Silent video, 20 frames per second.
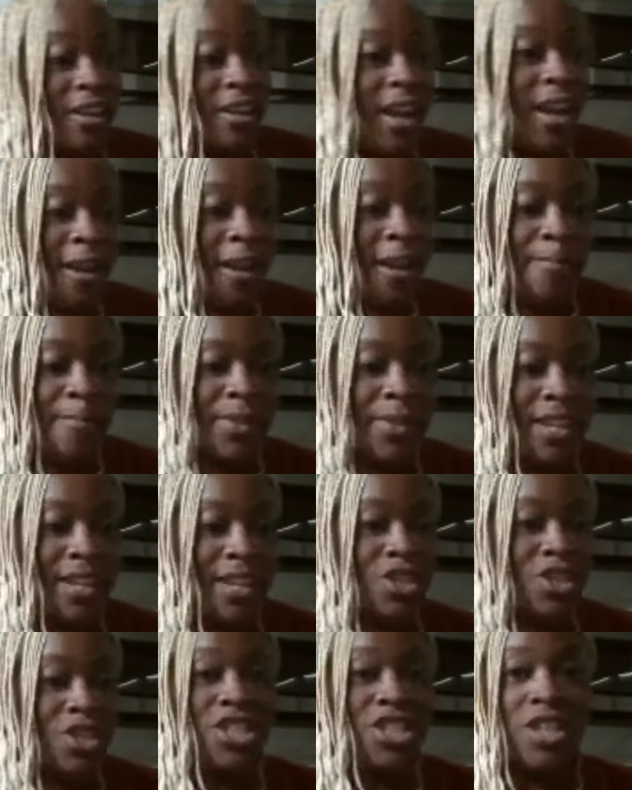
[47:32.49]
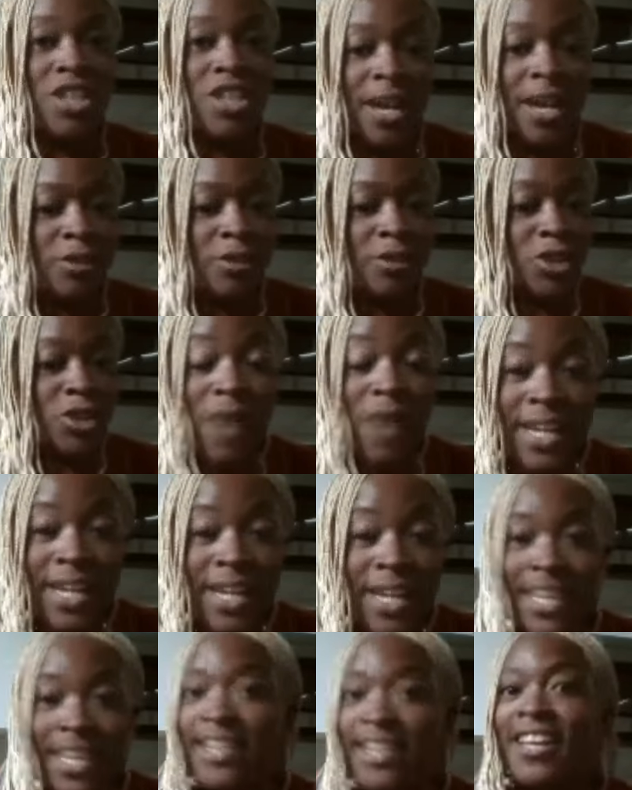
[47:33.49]
um, sh- uh, shred
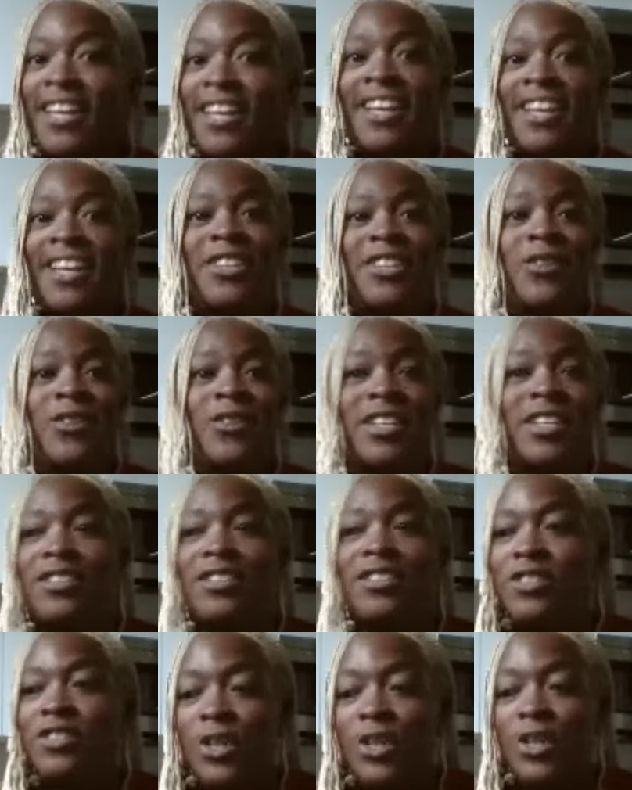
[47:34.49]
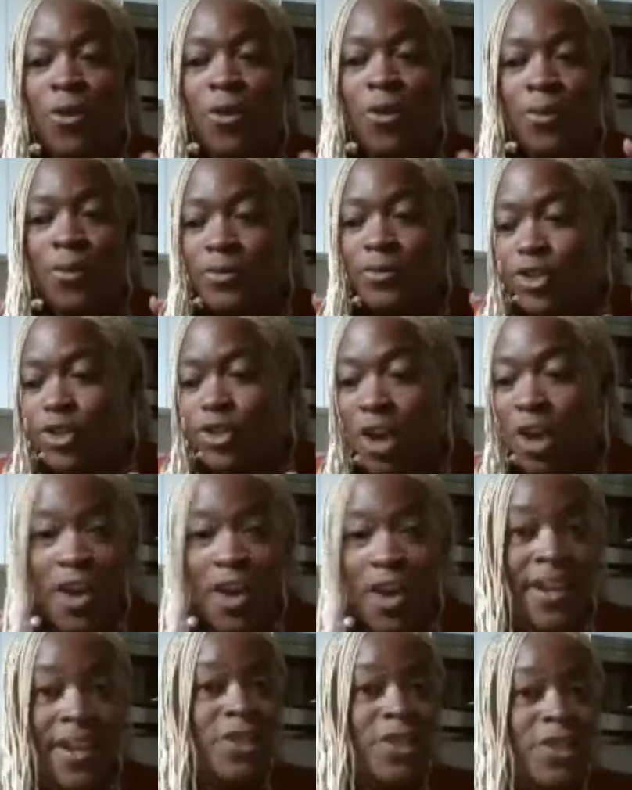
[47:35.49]
it, you can, you know,
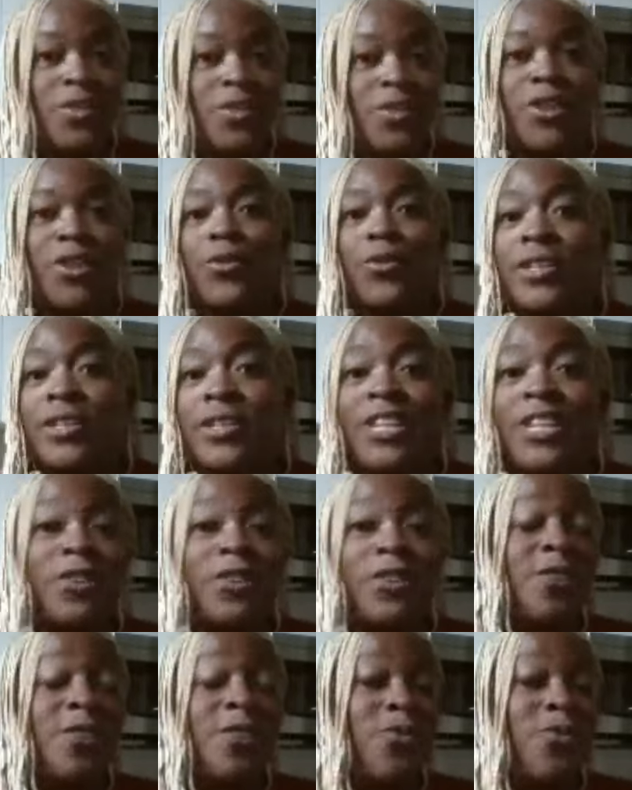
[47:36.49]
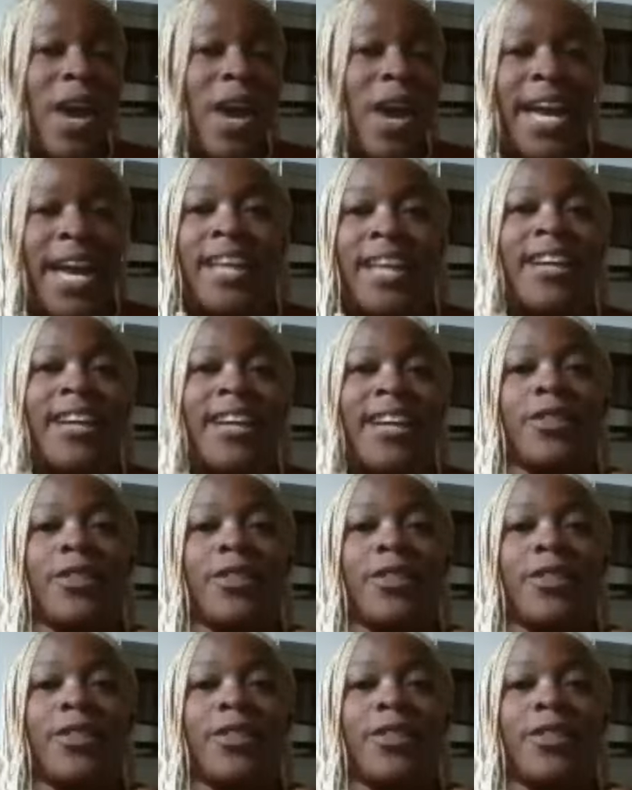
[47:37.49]
char it, you can grill it, you can fry it.